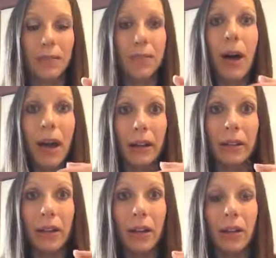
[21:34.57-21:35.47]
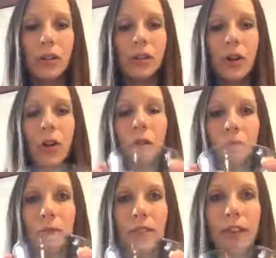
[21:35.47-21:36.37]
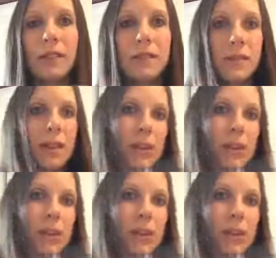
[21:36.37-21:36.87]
bun. So this,